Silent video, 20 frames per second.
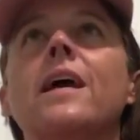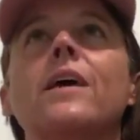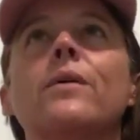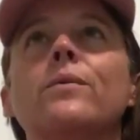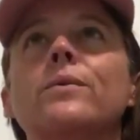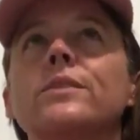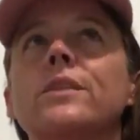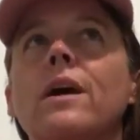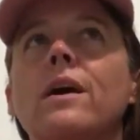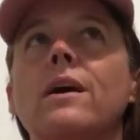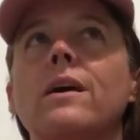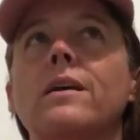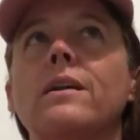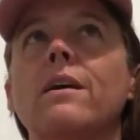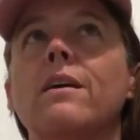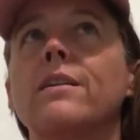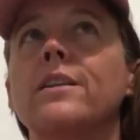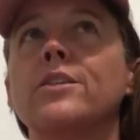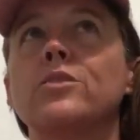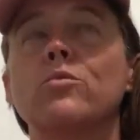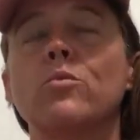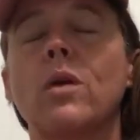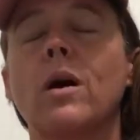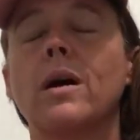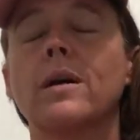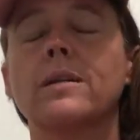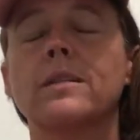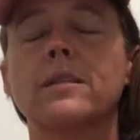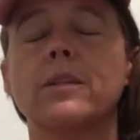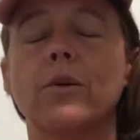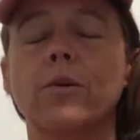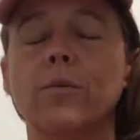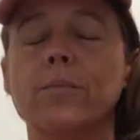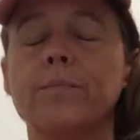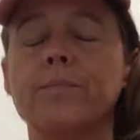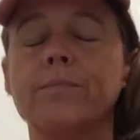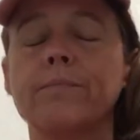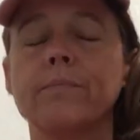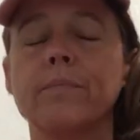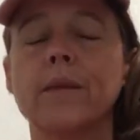it was on all these rocks. So
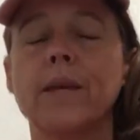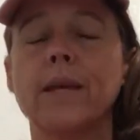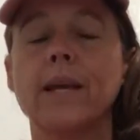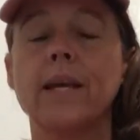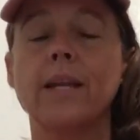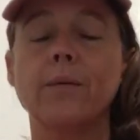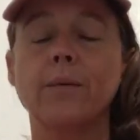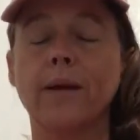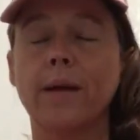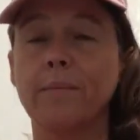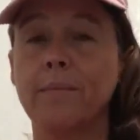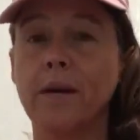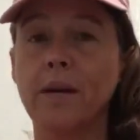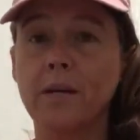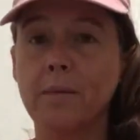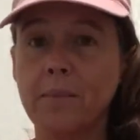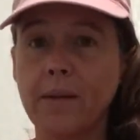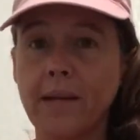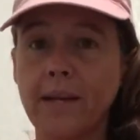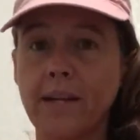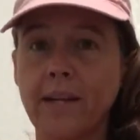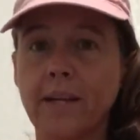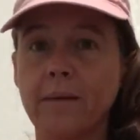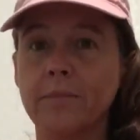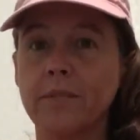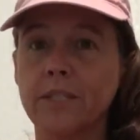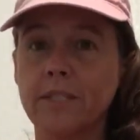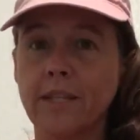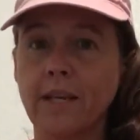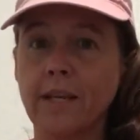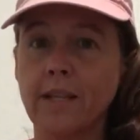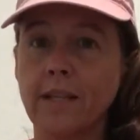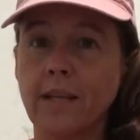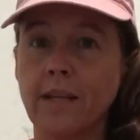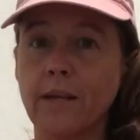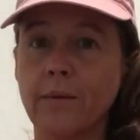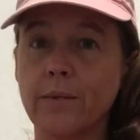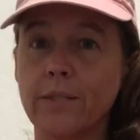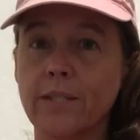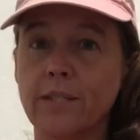anyway, I'm not complaining, I'm just saying
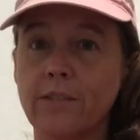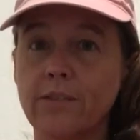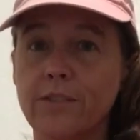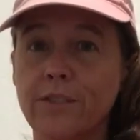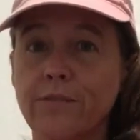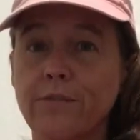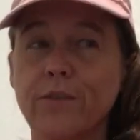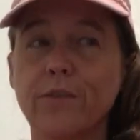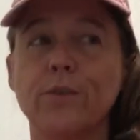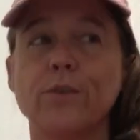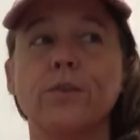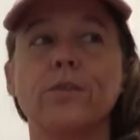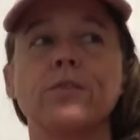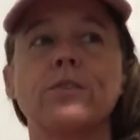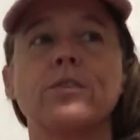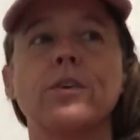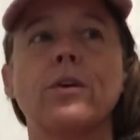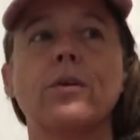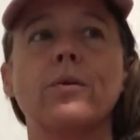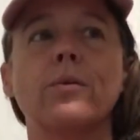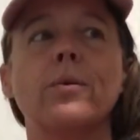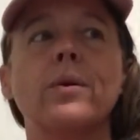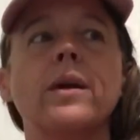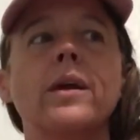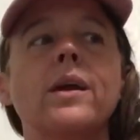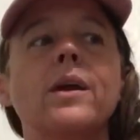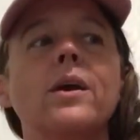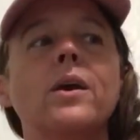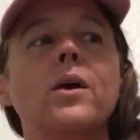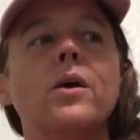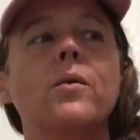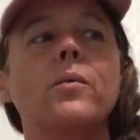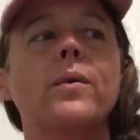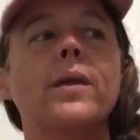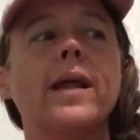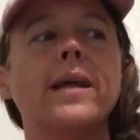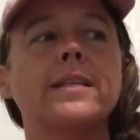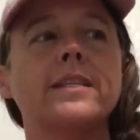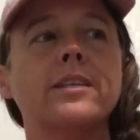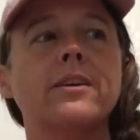that it was a little difficult. So
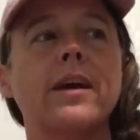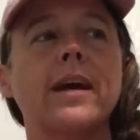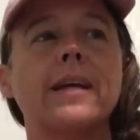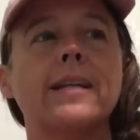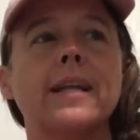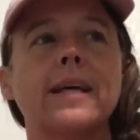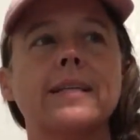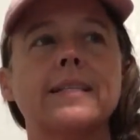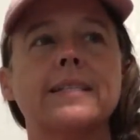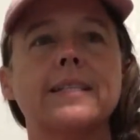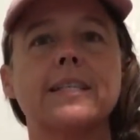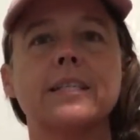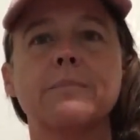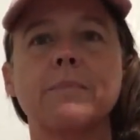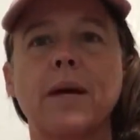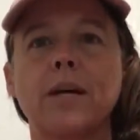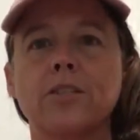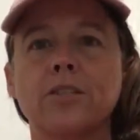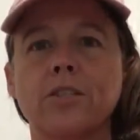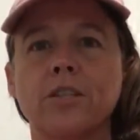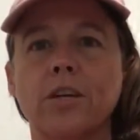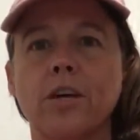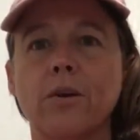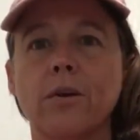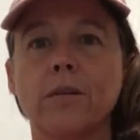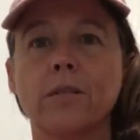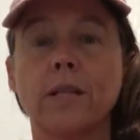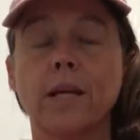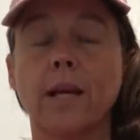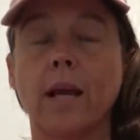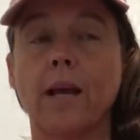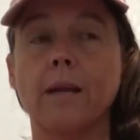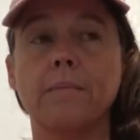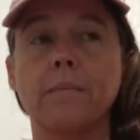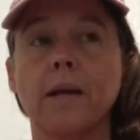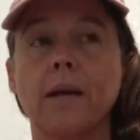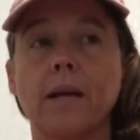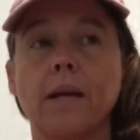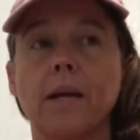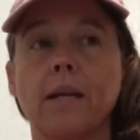when I still had like 6 miles to go, I was like,
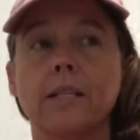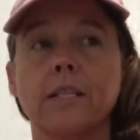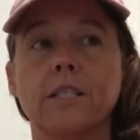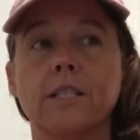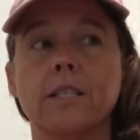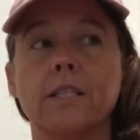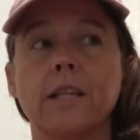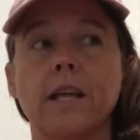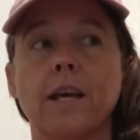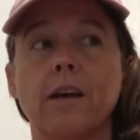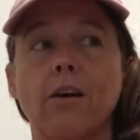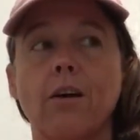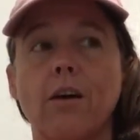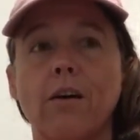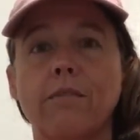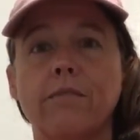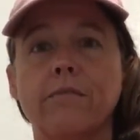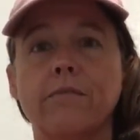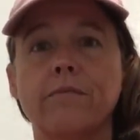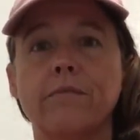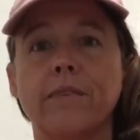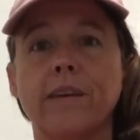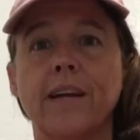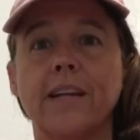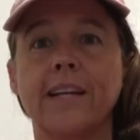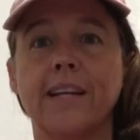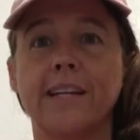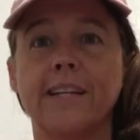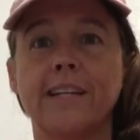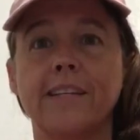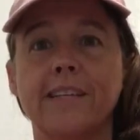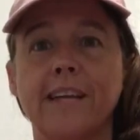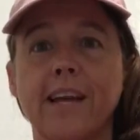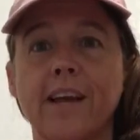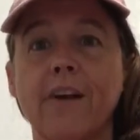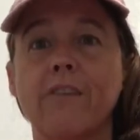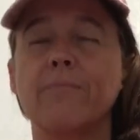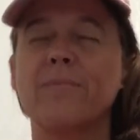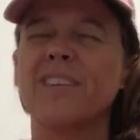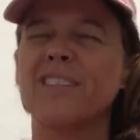I gotta just take off. I need a day
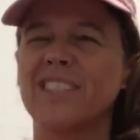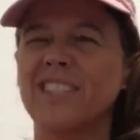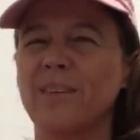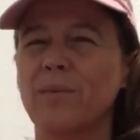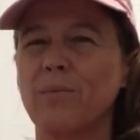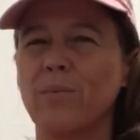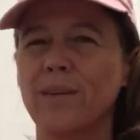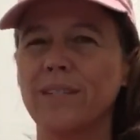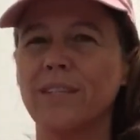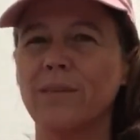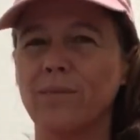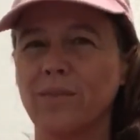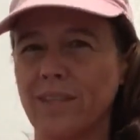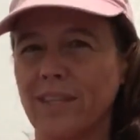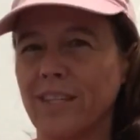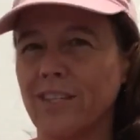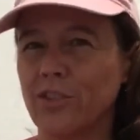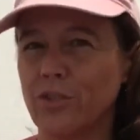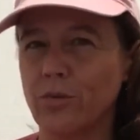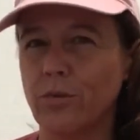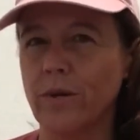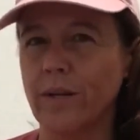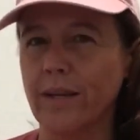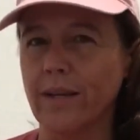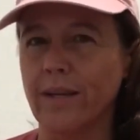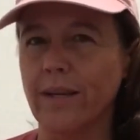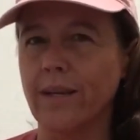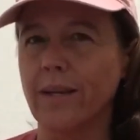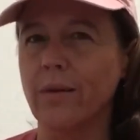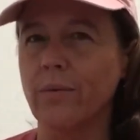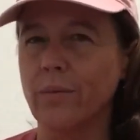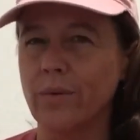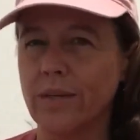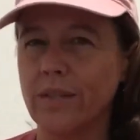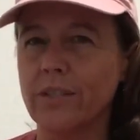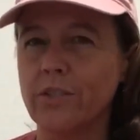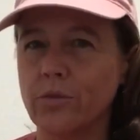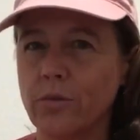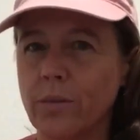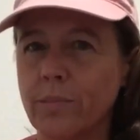off because I wasn't really enjoying it, and I want
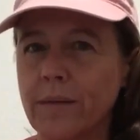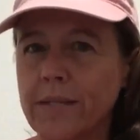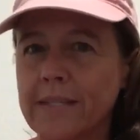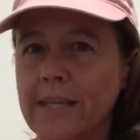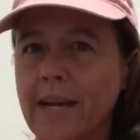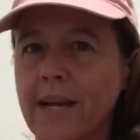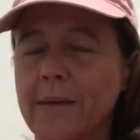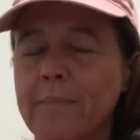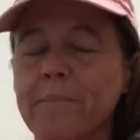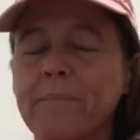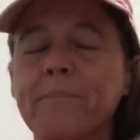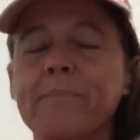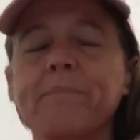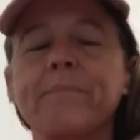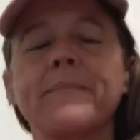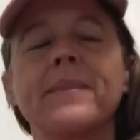to enjoy my time.